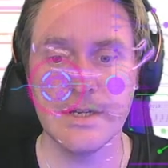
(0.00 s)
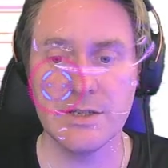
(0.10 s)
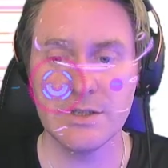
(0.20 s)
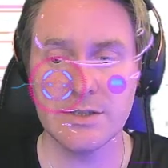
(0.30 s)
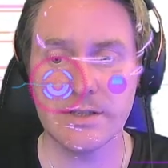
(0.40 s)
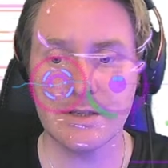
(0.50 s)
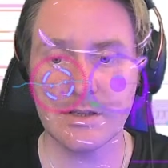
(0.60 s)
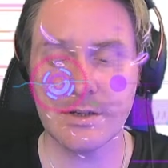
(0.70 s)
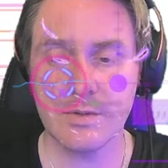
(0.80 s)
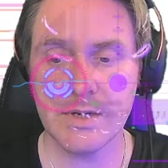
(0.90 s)
It just, the
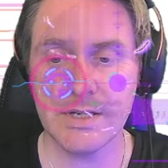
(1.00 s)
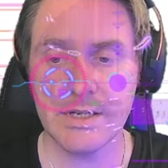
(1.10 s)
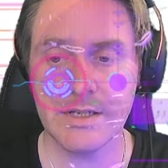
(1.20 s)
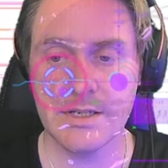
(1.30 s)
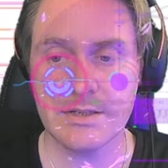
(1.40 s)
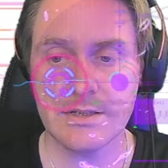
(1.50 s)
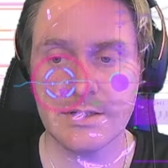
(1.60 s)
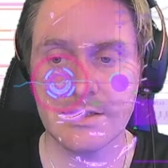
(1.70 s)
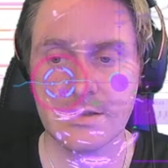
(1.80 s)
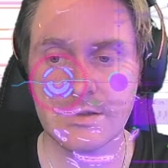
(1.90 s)
liquidity doesn't
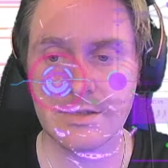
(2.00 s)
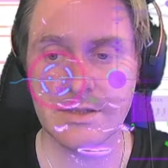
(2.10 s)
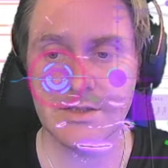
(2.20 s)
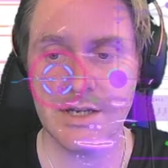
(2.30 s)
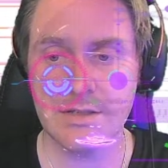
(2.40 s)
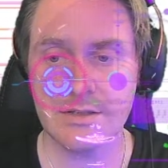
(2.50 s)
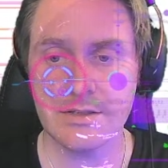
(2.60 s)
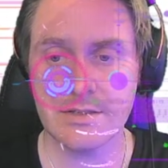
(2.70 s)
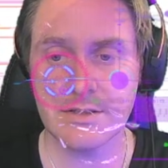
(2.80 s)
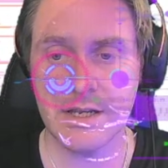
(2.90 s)
suggest
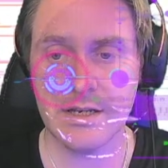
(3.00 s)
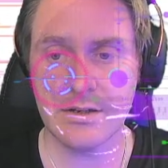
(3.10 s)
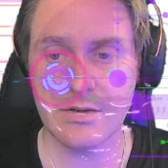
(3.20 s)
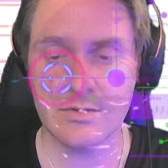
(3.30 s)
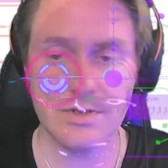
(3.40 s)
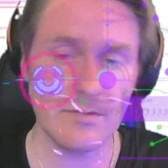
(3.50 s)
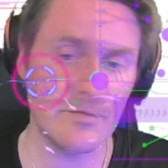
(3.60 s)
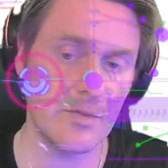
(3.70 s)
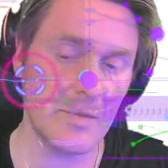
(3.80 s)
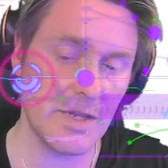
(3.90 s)
that it goes up
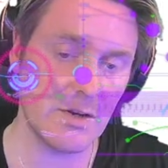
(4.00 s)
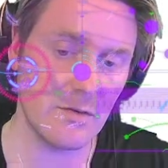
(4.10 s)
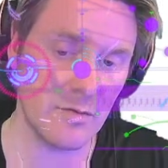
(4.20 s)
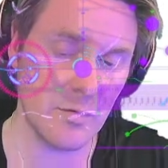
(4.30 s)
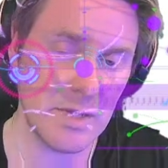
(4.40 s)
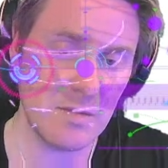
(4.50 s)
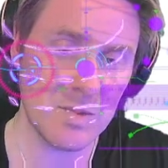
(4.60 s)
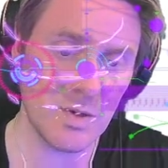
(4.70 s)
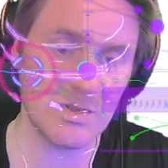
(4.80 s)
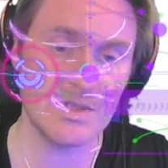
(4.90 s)
from here for me
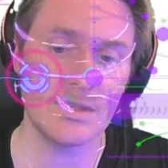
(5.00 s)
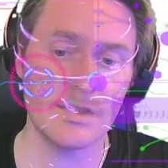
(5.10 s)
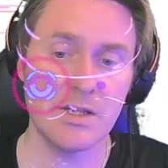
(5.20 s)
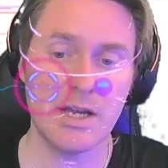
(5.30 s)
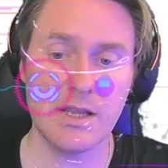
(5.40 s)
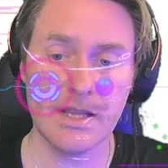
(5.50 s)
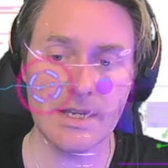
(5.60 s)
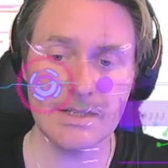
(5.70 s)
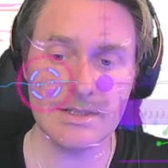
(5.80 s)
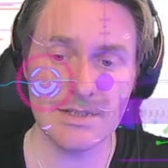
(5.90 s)
personally. I'd
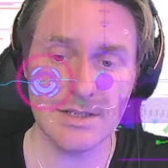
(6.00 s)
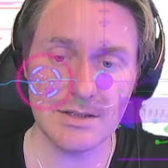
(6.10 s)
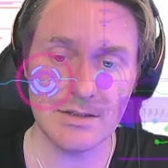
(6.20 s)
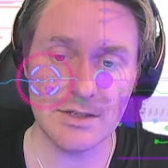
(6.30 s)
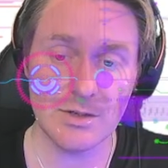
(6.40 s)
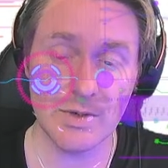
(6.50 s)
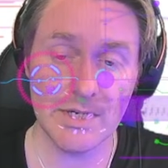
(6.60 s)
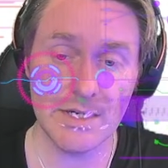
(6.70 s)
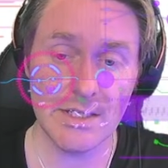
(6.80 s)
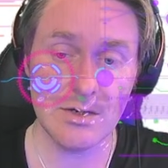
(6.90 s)
like to see the
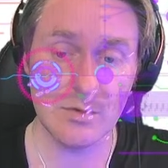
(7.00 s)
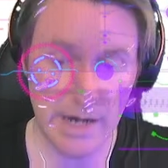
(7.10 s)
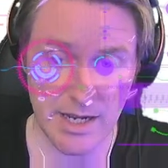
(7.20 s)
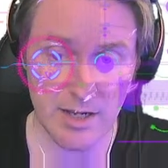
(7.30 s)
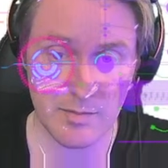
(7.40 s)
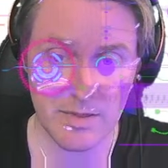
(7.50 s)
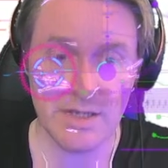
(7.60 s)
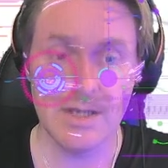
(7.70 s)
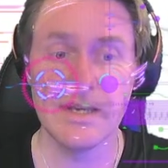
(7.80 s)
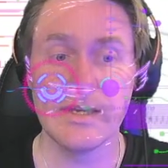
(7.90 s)
liquidity grab,
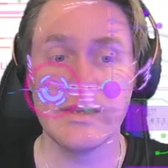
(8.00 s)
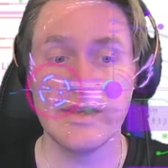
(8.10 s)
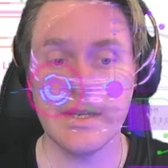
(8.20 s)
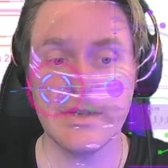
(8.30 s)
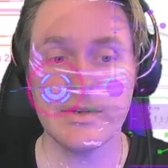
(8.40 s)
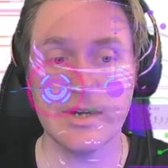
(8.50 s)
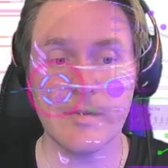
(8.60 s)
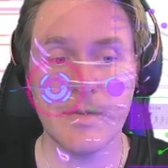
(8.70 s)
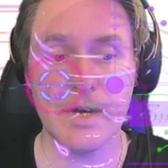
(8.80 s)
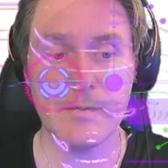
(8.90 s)
then you
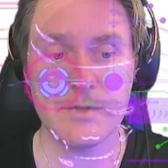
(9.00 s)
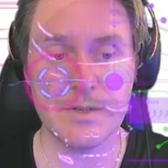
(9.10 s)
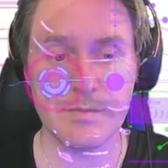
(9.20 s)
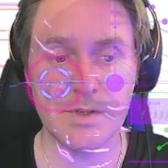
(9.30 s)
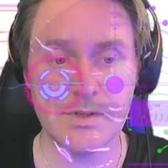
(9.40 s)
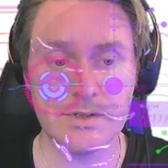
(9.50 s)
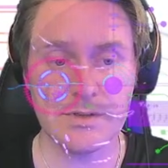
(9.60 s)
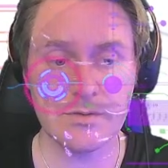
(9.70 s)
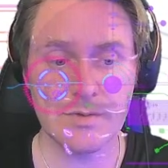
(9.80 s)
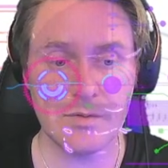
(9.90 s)
come up, similar
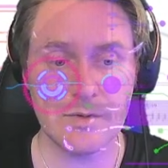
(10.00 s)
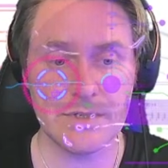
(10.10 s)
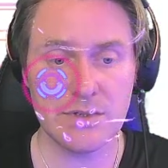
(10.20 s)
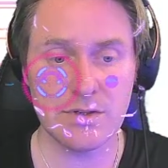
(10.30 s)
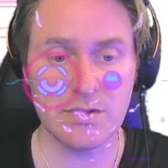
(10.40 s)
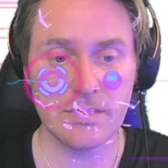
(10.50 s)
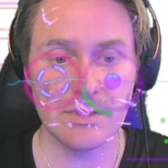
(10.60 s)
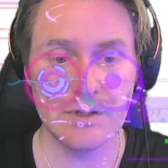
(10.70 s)
to what we saw